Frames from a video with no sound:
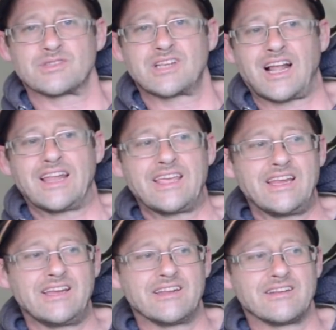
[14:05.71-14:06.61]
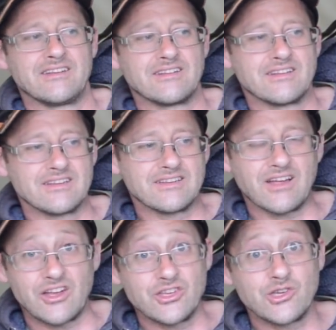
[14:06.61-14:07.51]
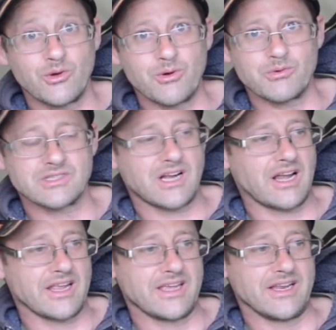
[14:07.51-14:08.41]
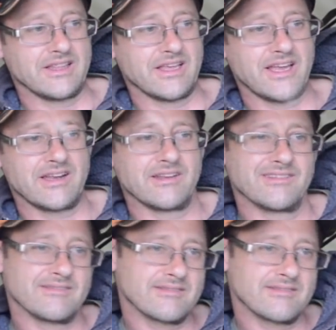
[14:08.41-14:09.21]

clean and I knew it was clean, then